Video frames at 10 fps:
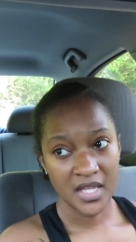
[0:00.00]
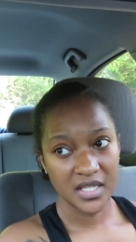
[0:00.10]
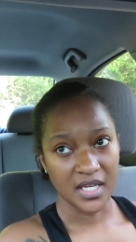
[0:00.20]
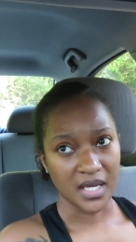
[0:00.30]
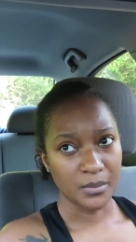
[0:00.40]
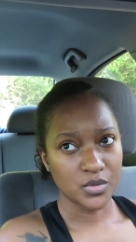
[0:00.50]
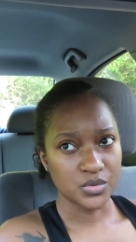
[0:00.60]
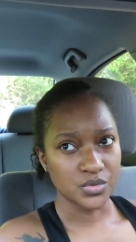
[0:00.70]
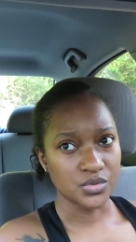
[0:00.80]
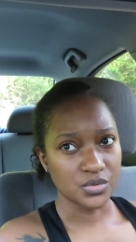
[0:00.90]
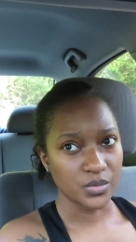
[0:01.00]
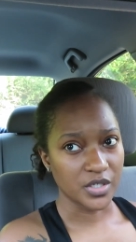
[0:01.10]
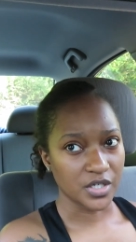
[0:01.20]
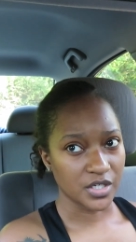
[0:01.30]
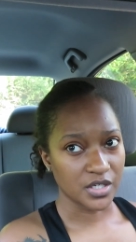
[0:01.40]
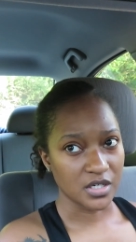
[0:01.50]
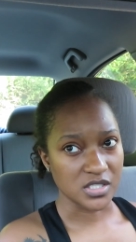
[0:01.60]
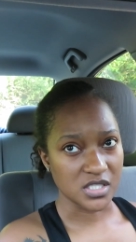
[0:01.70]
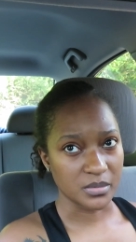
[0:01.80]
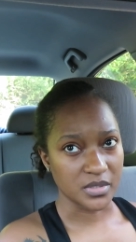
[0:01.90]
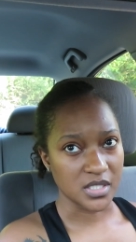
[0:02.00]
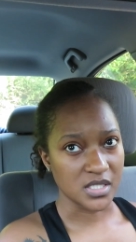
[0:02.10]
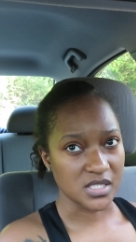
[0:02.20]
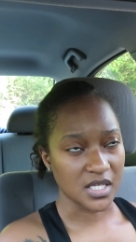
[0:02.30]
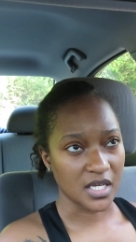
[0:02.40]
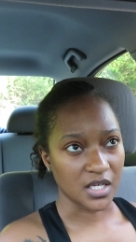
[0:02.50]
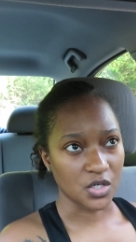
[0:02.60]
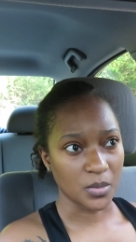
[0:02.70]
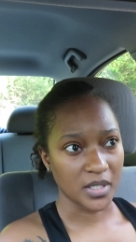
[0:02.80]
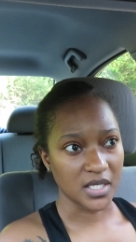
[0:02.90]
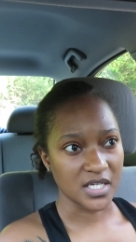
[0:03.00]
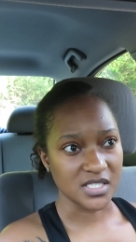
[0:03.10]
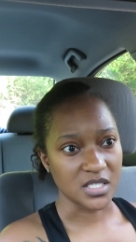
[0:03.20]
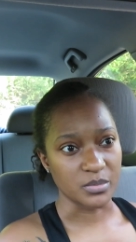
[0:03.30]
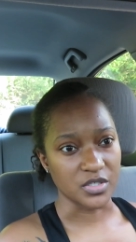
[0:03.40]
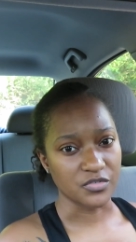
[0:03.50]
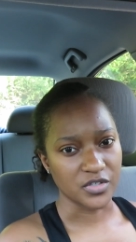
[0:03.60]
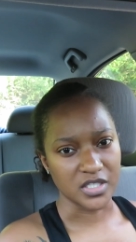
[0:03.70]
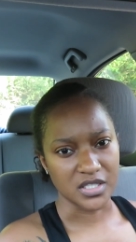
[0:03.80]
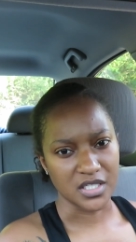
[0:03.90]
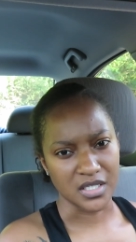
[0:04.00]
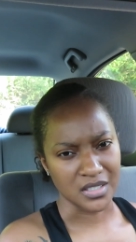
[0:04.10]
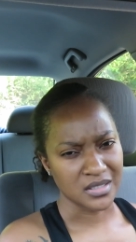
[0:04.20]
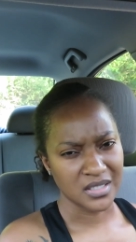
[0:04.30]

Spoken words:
Like, I'm cool with her, her siblings, like nobody has any beef or anything.